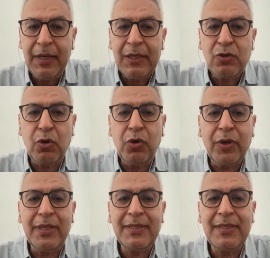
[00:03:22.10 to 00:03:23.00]
So you
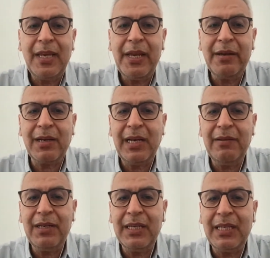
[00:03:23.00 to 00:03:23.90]
can see here
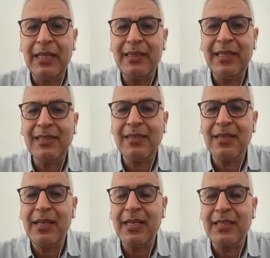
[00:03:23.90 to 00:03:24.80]
clearly that this is
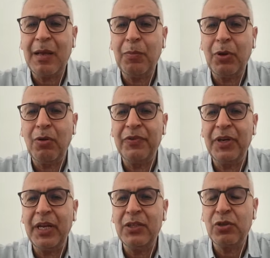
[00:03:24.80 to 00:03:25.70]
an example of an
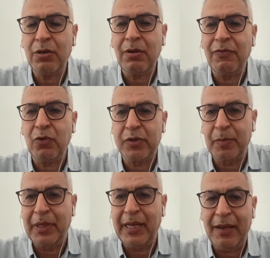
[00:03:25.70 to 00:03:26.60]
internal false
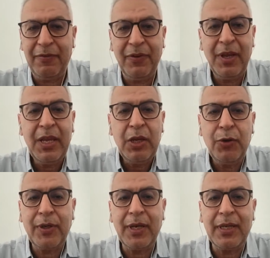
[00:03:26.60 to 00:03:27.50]
belief.
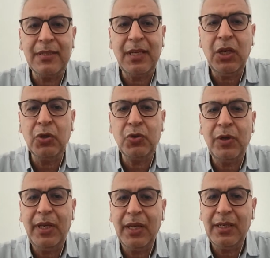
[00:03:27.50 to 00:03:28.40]
You can continue to
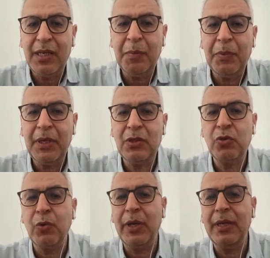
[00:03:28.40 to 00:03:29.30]
dig deep
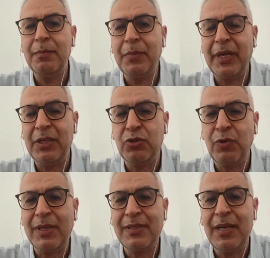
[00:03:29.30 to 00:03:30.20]
into it by
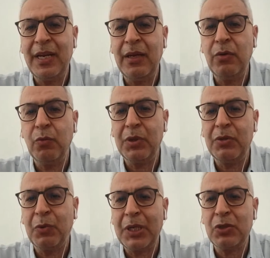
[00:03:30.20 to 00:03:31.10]
addressing it with
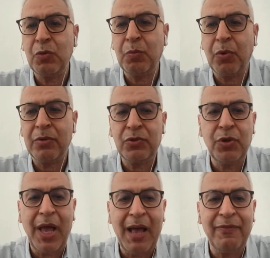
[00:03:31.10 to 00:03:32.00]
the right support you
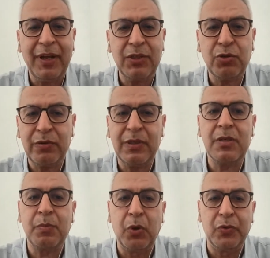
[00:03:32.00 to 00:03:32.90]
have at your
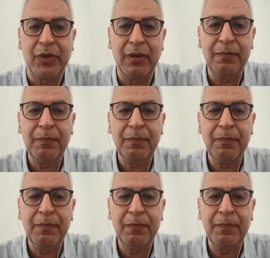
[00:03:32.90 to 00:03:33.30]
disposal.